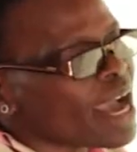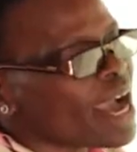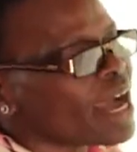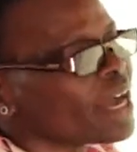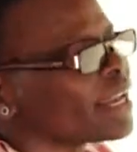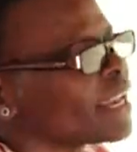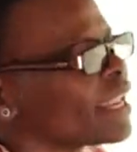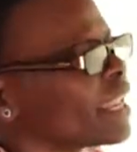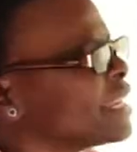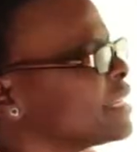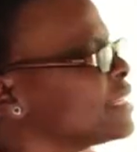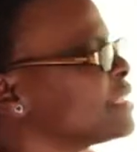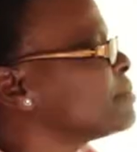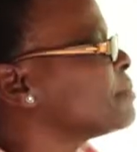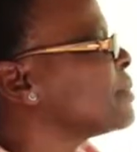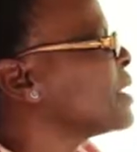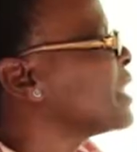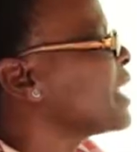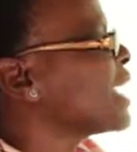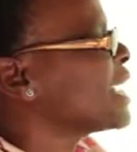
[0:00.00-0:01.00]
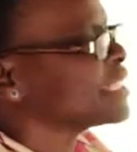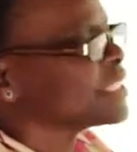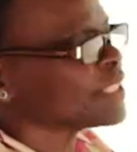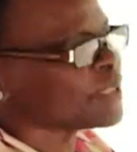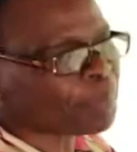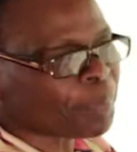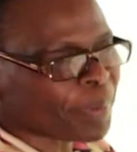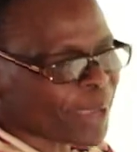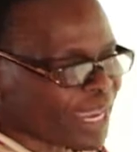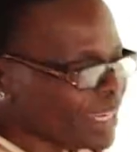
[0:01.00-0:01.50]
aggregate demand, they are
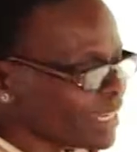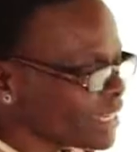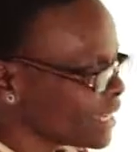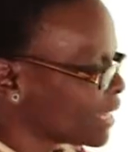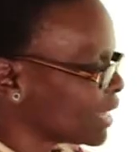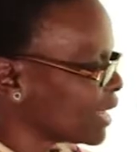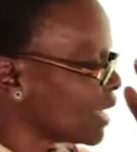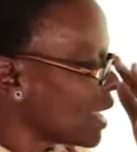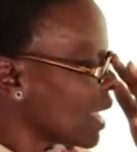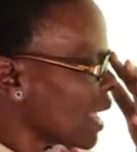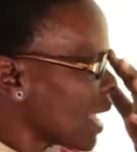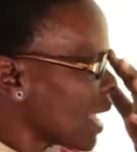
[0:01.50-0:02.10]
spending.